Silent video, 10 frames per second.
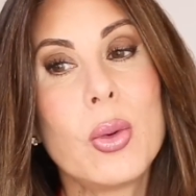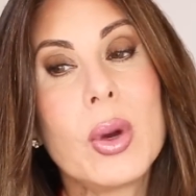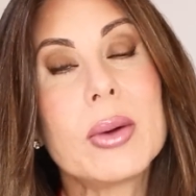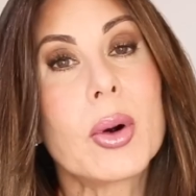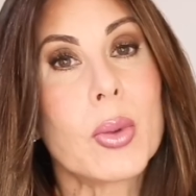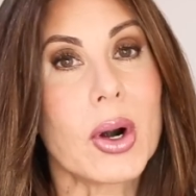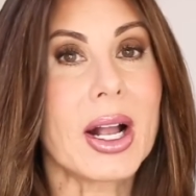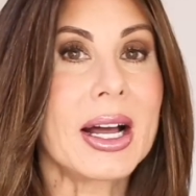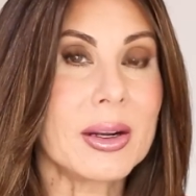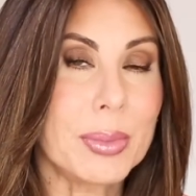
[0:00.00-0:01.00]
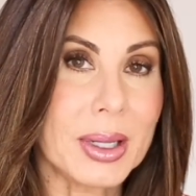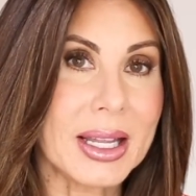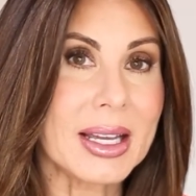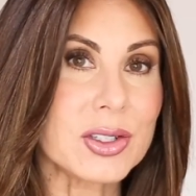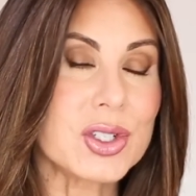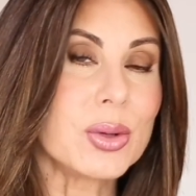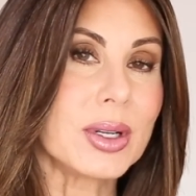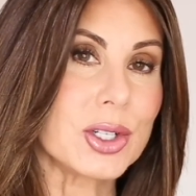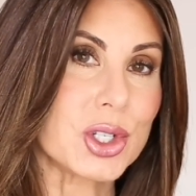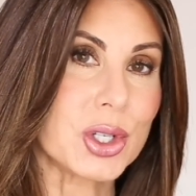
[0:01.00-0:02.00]
we will work on a plan to
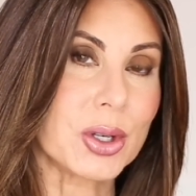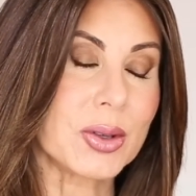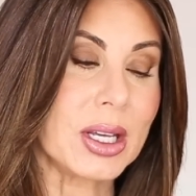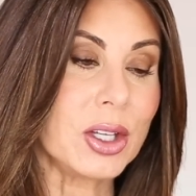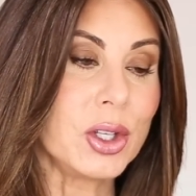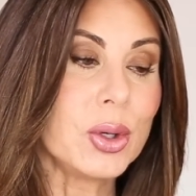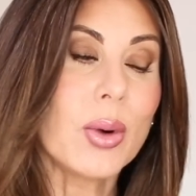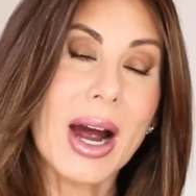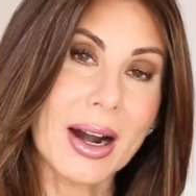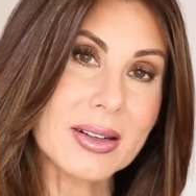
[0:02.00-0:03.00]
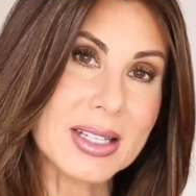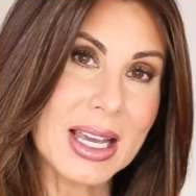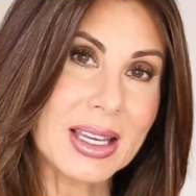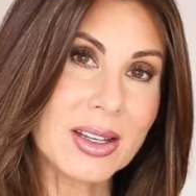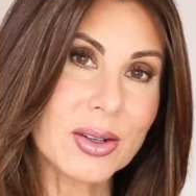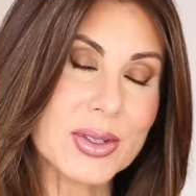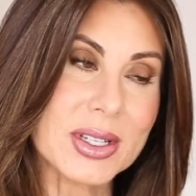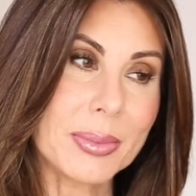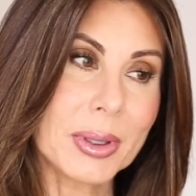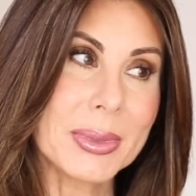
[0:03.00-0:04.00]
ensure that you are taking your
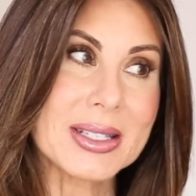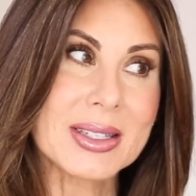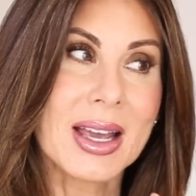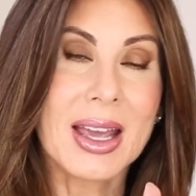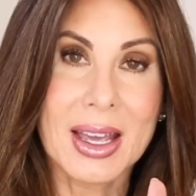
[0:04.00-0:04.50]
supplements